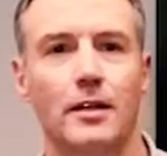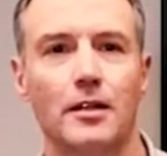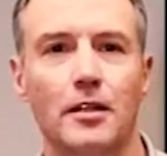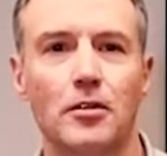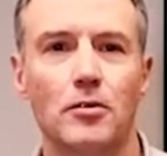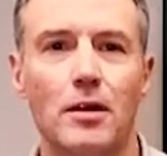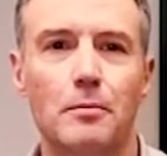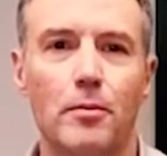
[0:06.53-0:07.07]

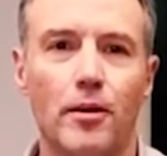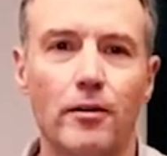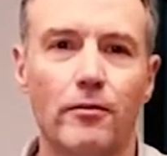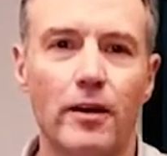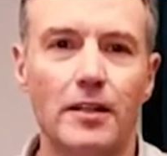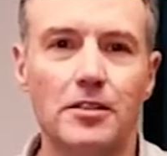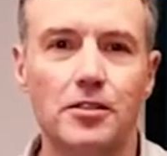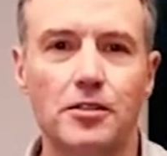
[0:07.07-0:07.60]
Hello, I'm Bart
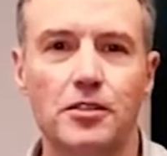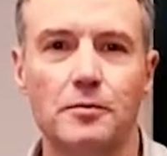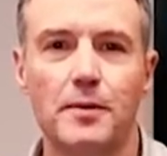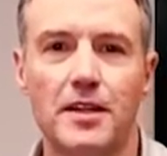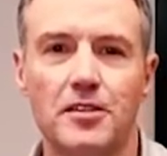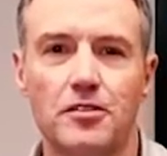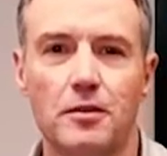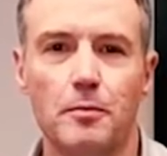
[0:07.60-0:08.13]
Rodgers,
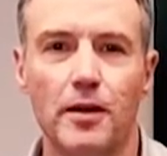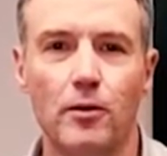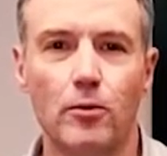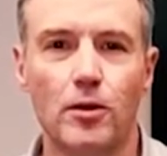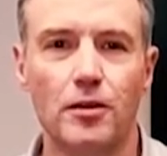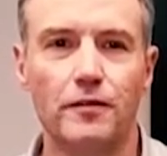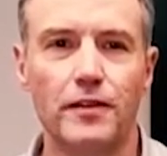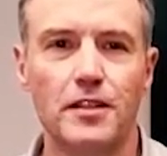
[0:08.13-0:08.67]
manager of the
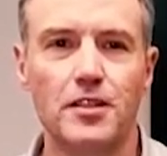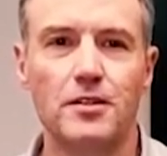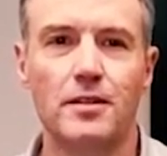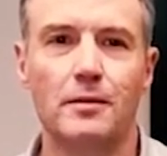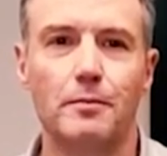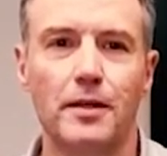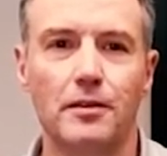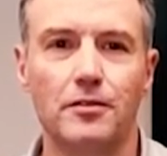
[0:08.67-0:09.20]
Beltwall division
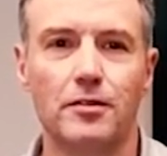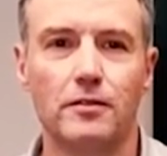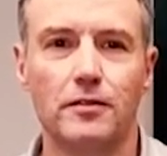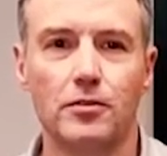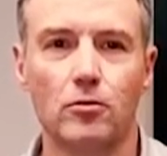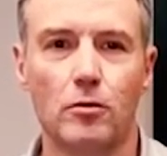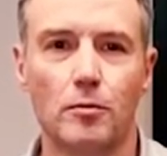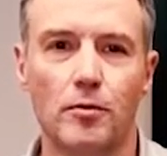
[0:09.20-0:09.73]
at
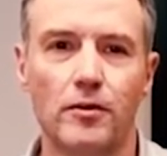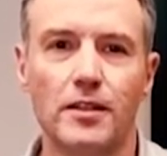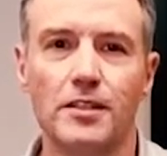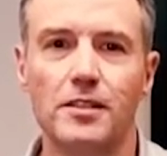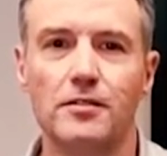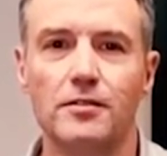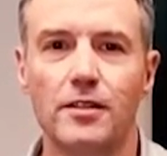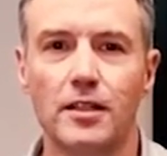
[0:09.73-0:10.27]
Beltservice
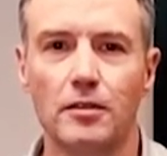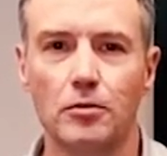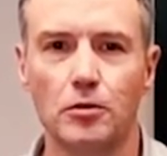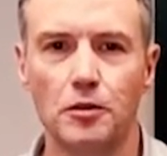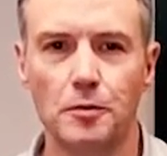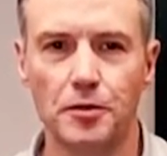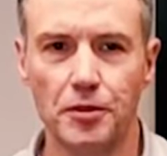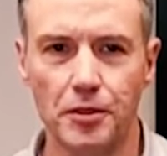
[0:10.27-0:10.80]
Corporation, St.
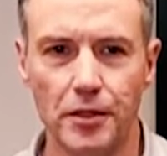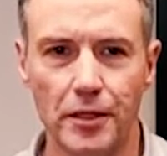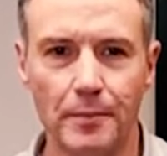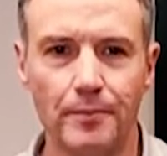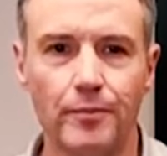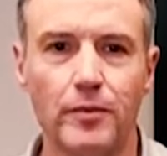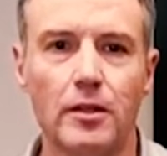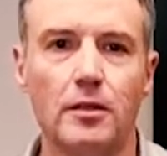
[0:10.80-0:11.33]
Louis, Missouri.
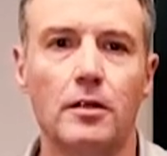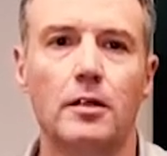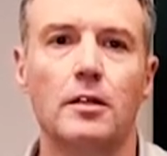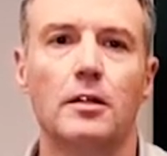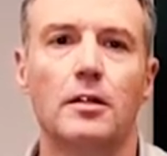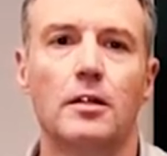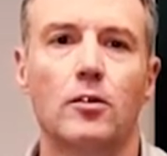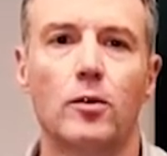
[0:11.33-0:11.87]

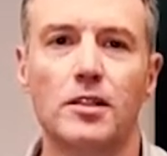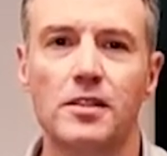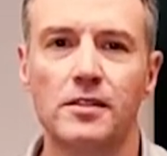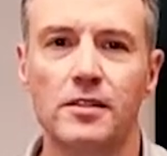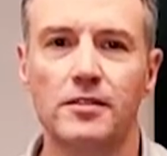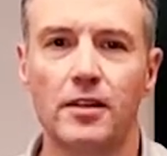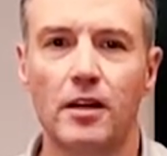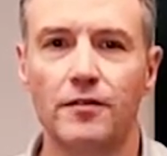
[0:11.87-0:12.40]
A question
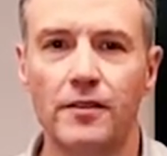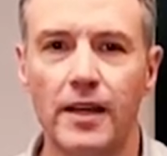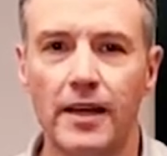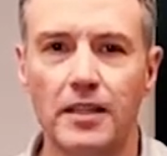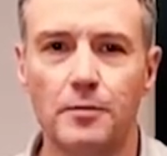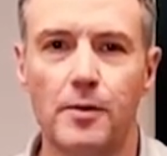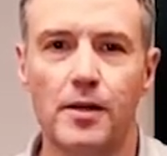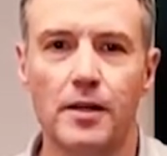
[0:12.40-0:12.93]
that is often
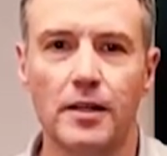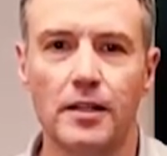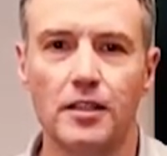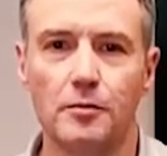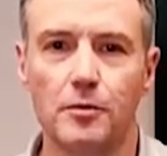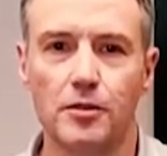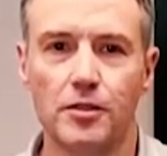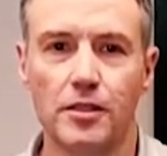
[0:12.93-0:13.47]
asked by our
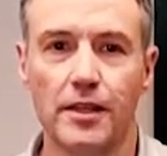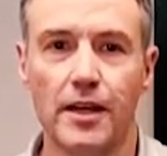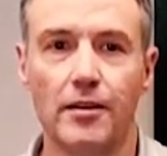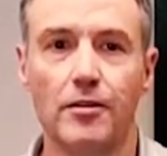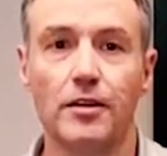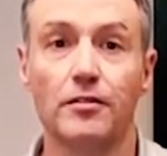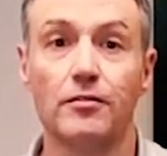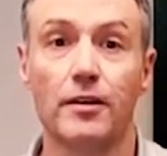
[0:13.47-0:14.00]
customers
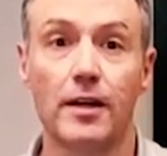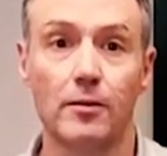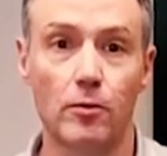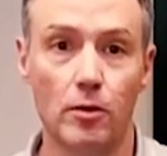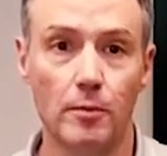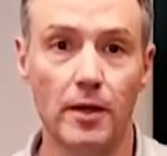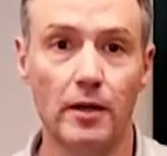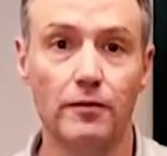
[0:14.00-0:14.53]
encountering a
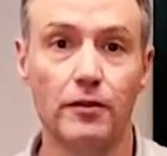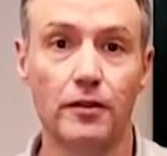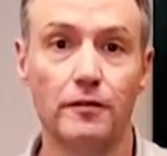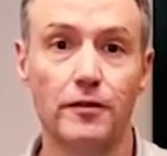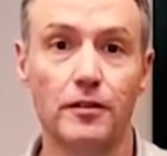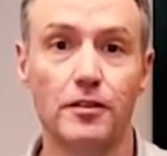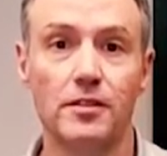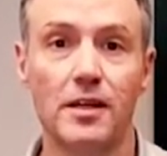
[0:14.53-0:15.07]
sidewall belt for the
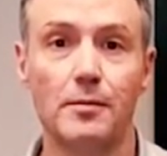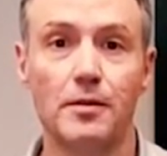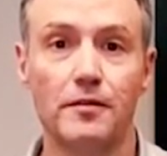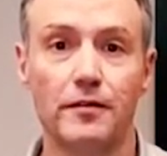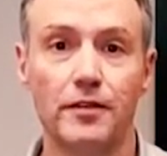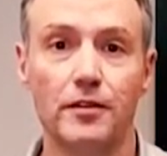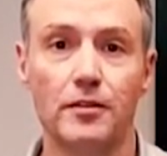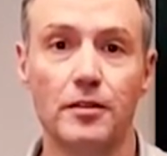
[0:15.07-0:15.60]
first time in the
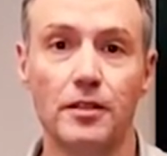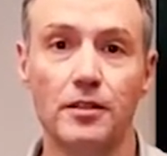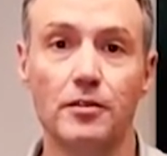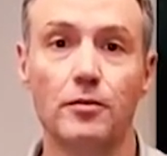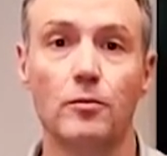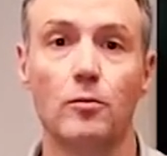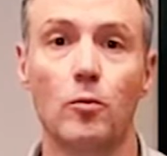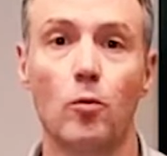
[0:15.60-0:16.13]
field
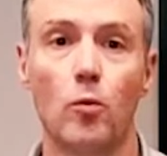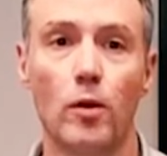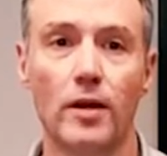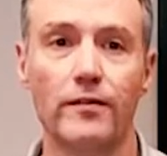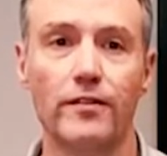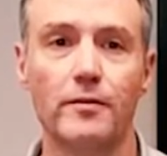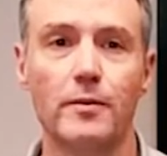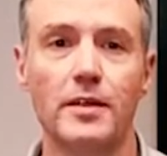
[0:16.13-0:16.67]
is, what
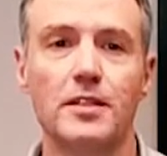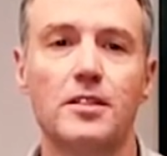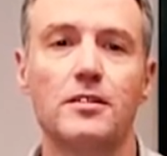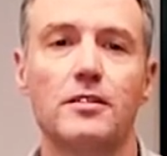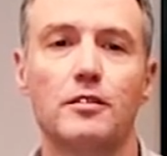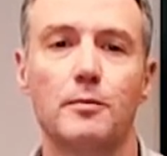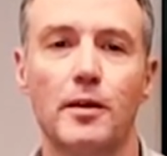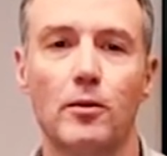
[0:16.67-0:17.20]

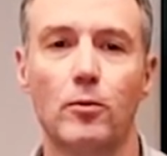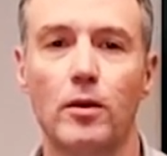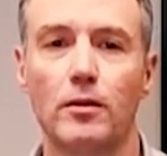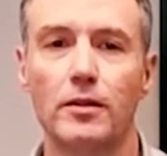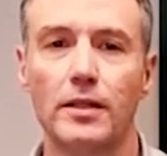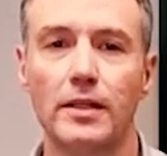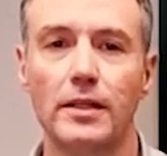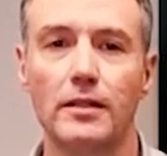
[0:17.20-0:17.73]
information does
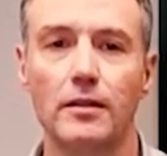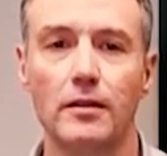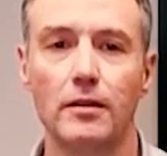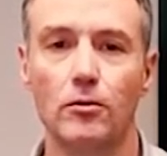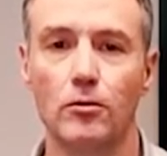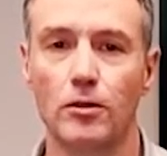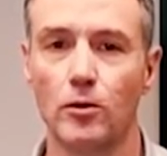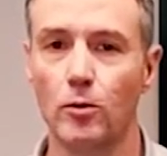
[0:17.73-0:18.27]
Beltwall need
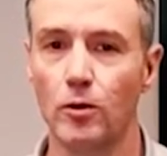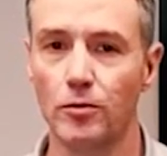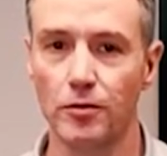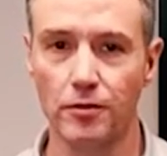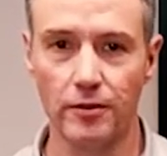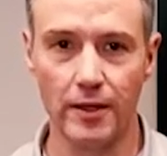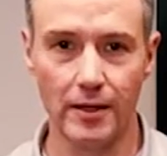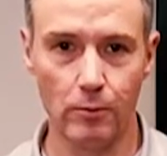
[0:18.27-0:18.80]
in order to quote
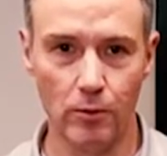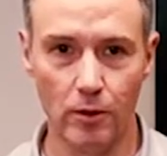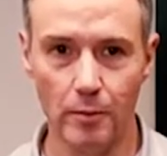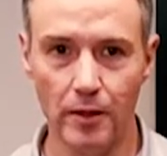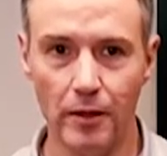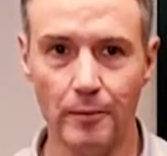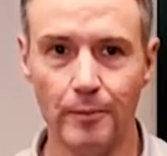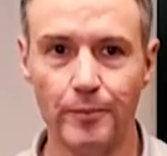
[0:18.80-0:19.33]
the sidewall
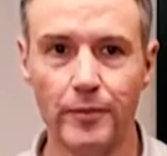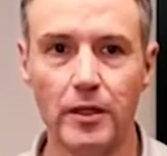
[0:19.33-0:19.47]
belt?